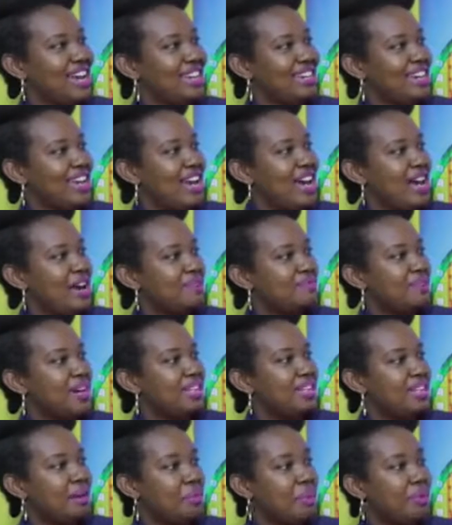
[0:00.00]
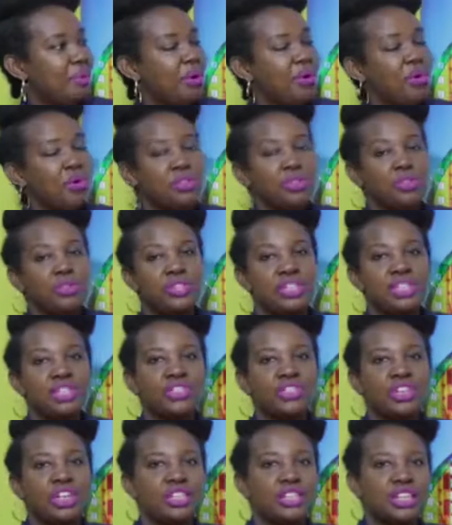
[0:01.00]
and there are people who do
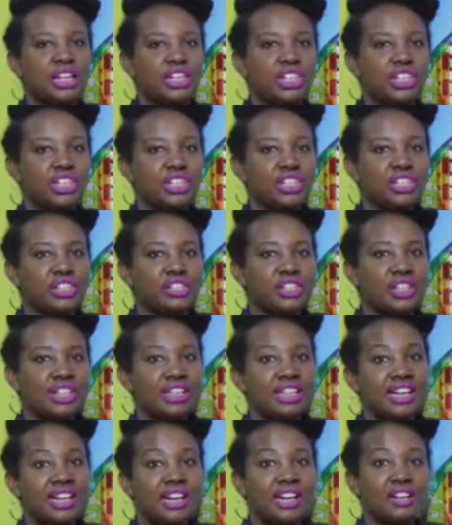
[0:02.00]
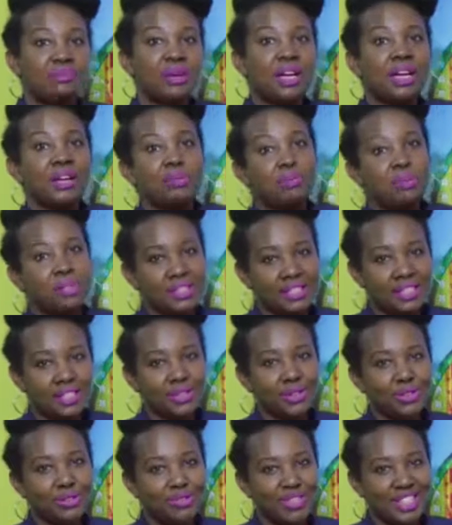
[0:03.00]
these transactions so that they can make a
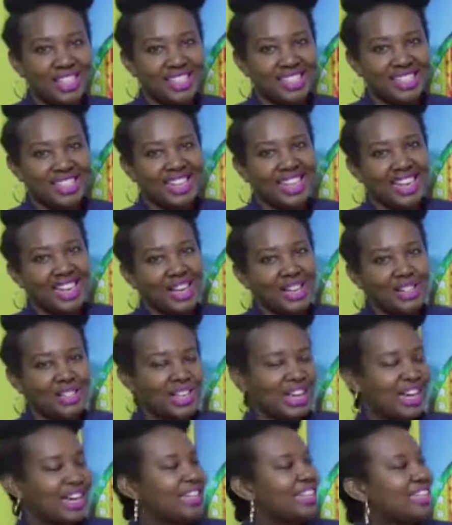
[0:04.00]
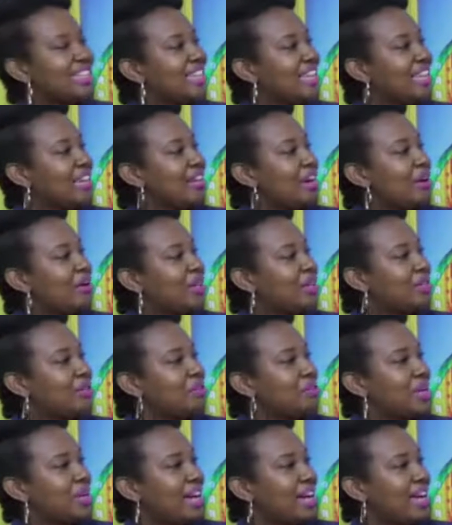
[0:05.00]
business of it. So you can say, I want
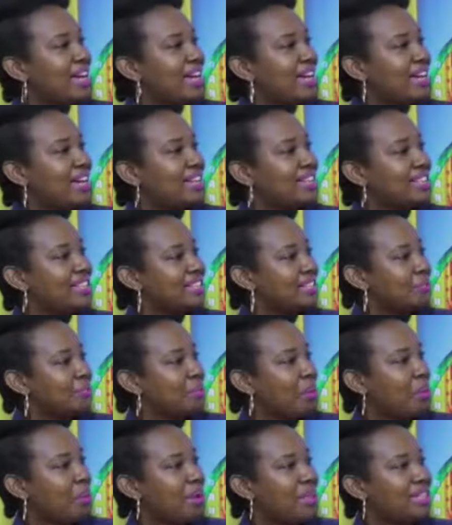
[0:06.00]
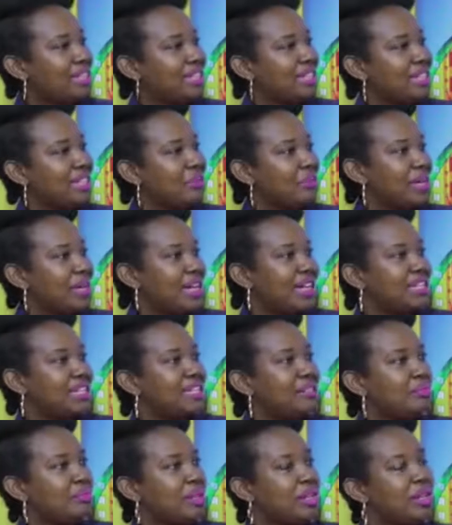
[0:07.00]
to buy this property,
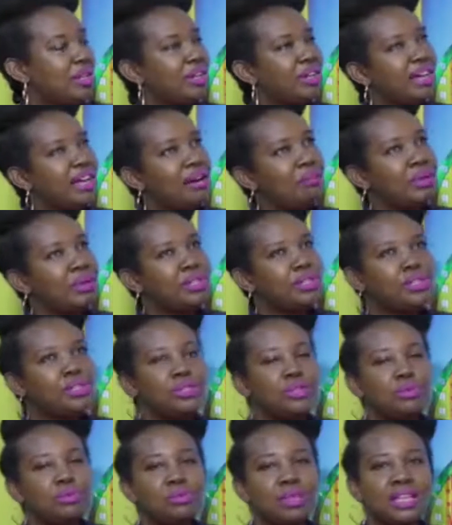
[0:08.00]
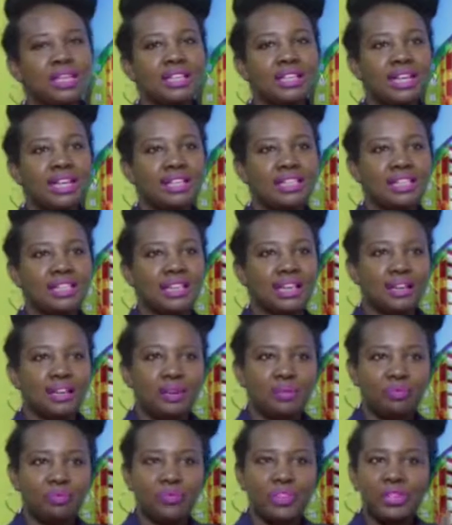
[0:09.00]
180 million, I'm assuming that
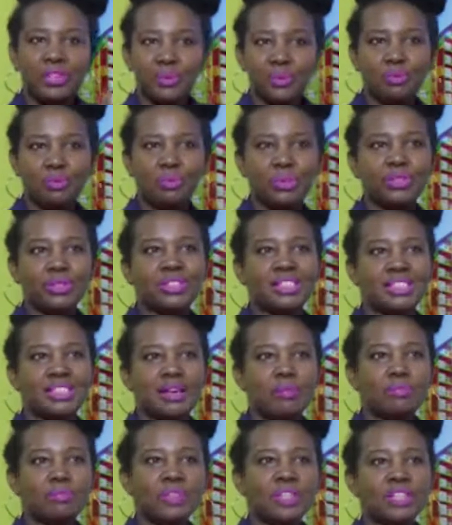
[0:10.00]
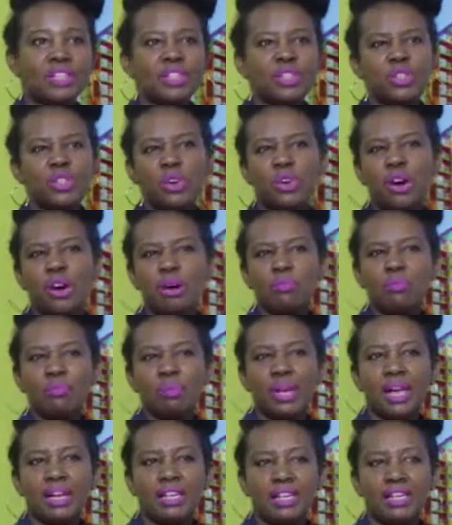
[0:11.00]
it will build something, so I'm
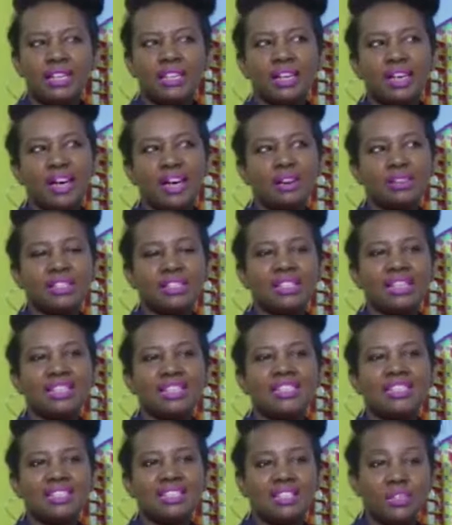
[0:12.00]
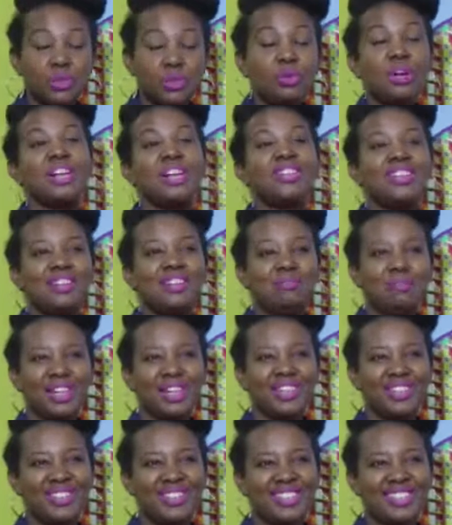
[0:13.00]
planning that I'll sell it at 200
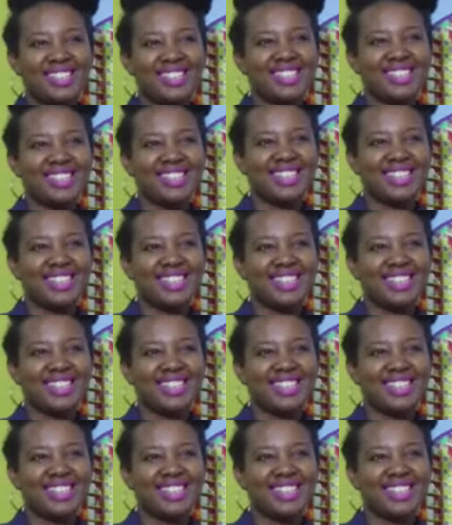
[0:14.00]
million.